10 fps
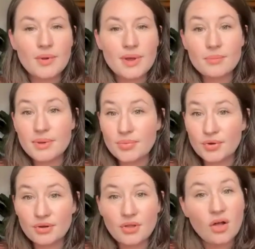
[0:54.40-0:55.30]
We help
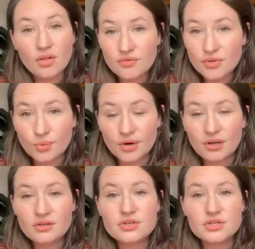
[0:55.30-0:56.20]
people all over the
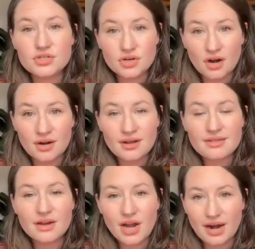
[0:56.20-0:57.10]
world discern
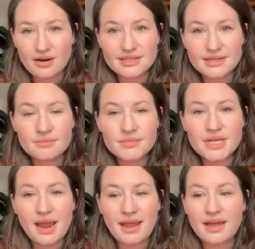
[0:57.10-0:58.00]
their charisms.
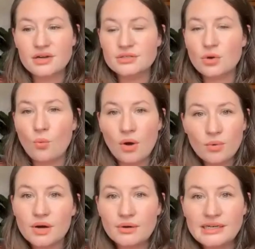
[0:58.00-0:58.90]
And what
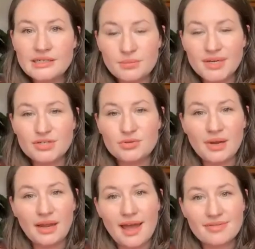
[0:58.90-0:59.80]
we're going to be
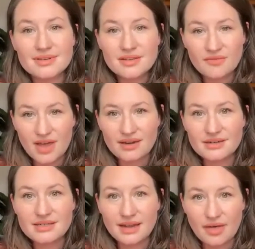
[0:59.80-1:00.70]
doing at this
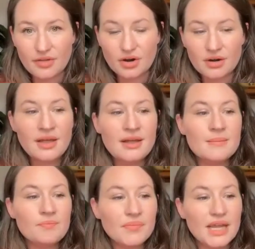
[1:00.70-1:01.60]
event together
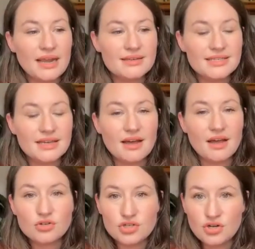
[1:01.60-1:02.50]
is
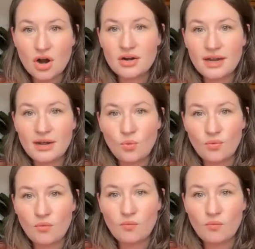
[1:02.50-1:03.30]
starting